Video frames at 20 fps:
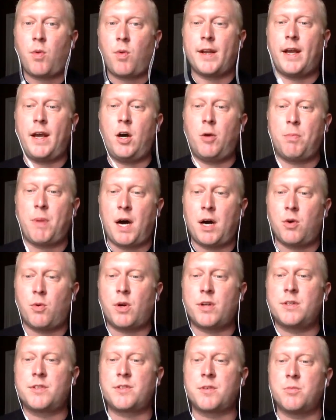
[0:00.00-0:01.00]
to help out, what
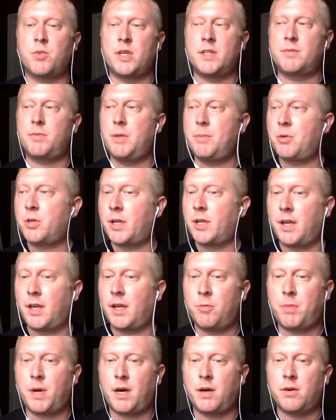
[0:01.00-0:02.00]
are some ways people can
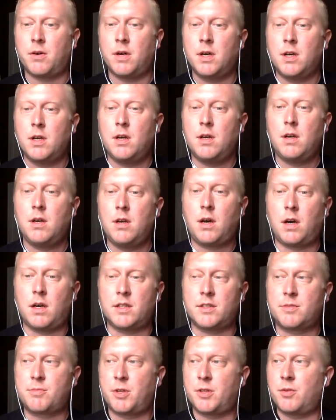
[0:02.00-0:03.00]
help out and
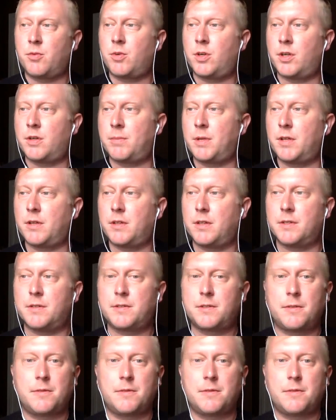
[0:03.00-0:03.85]
spread the word about this?